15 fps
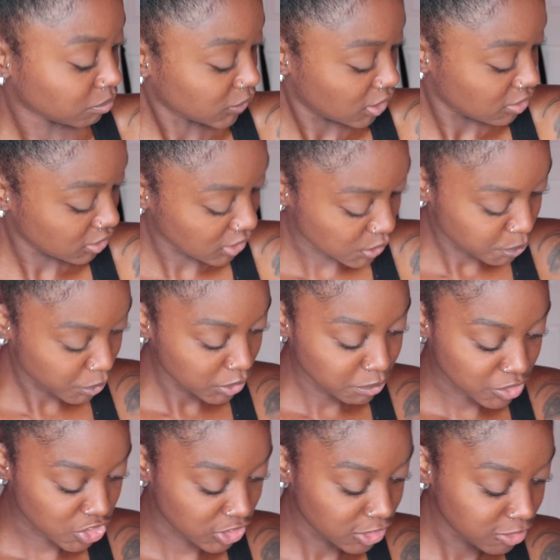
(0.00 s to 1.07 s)
I think that's pretty
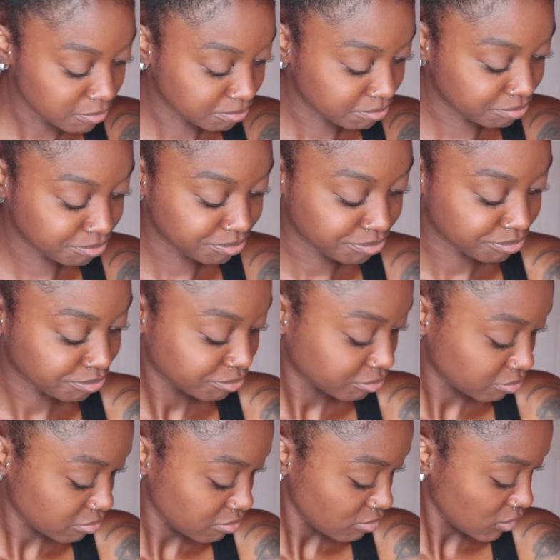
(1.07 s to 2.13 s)
much it.
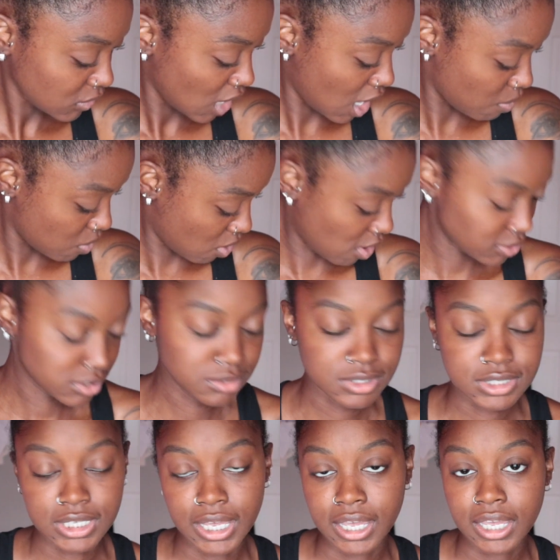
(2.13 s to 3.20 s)
I will also
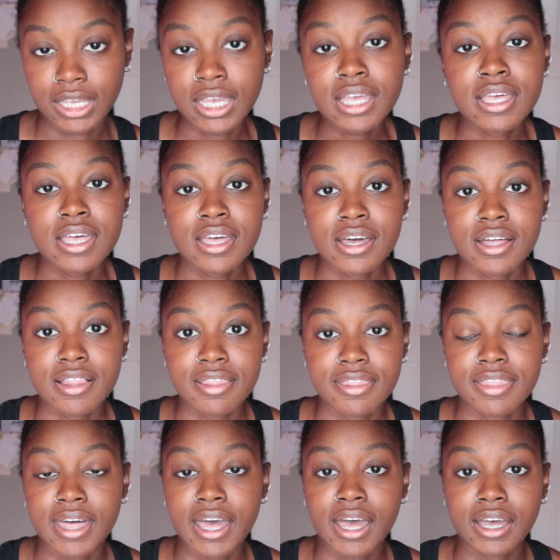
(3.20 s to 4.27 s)
say
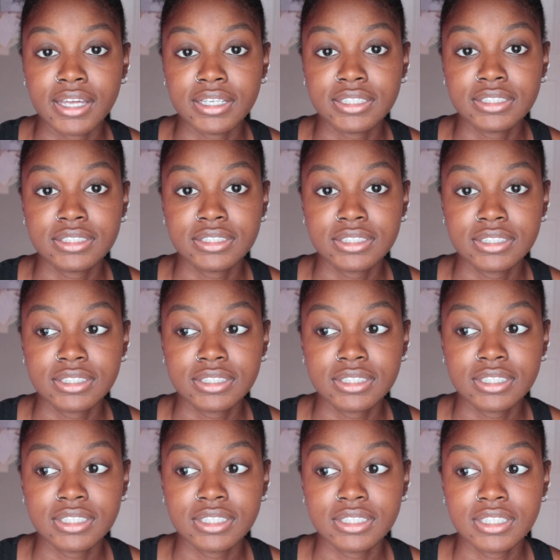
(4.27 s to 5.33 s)
that
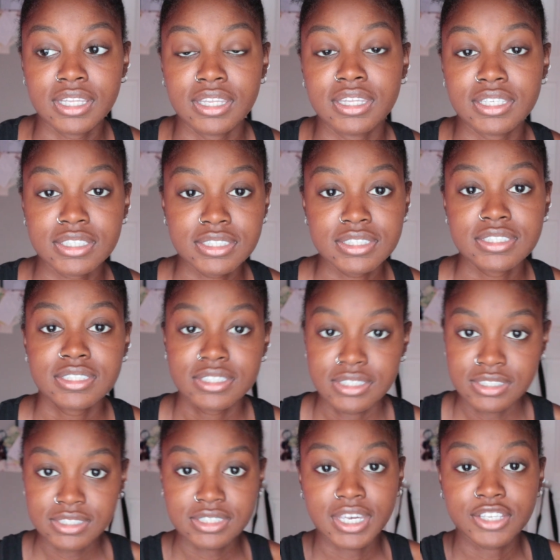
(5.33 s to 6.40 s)
this
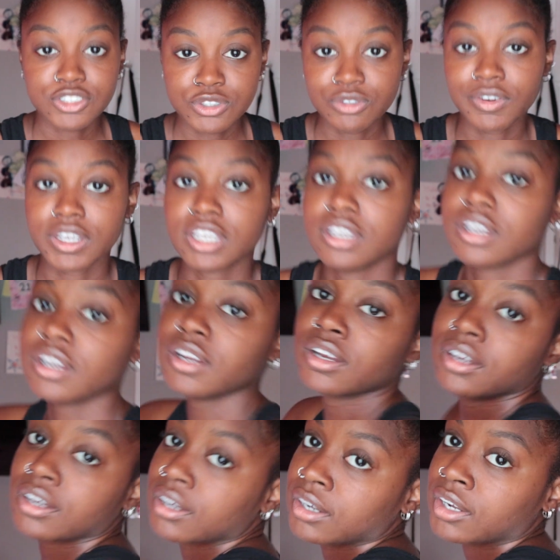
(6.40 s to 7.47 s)
tattoo right
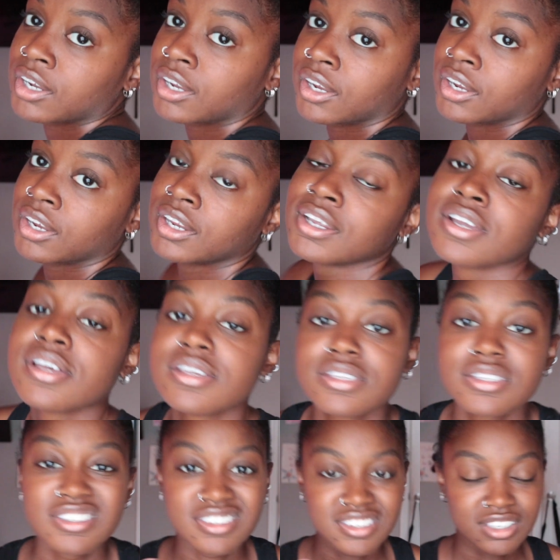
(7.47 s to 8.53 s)
here,
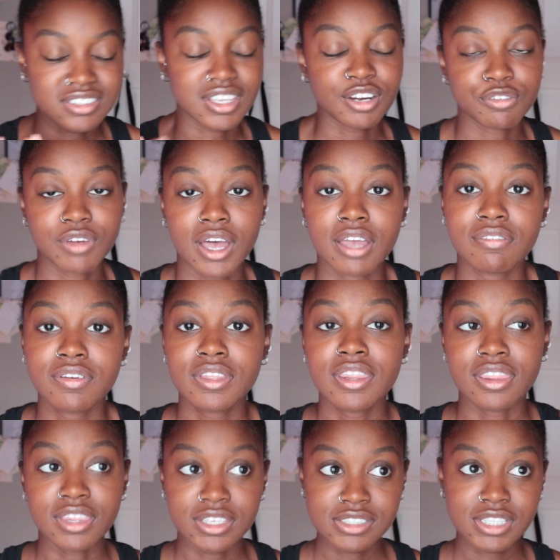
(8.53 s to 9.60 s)
six out of five.
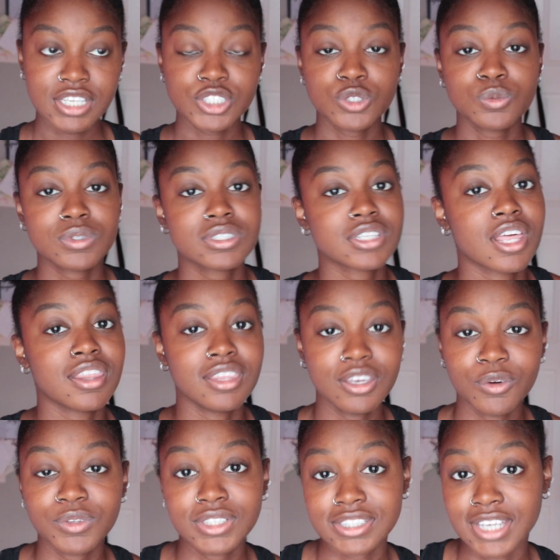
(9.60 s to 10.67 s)
This tattoo was the
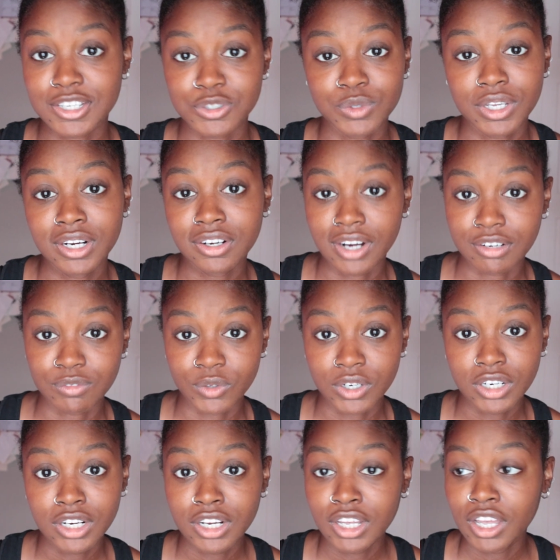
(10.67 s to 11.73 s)
only tattoo that I cried
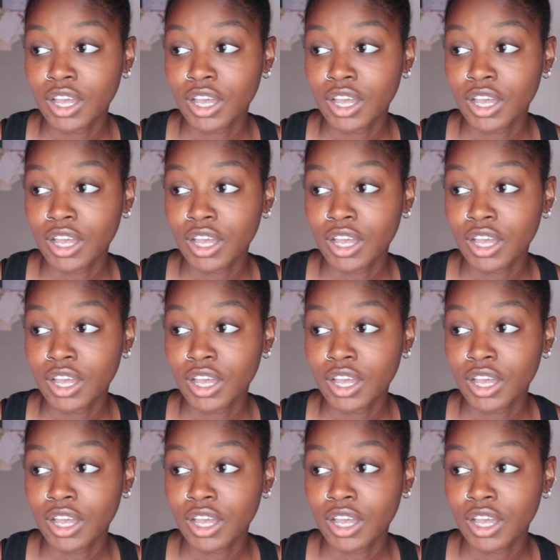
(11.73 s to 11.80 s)
for.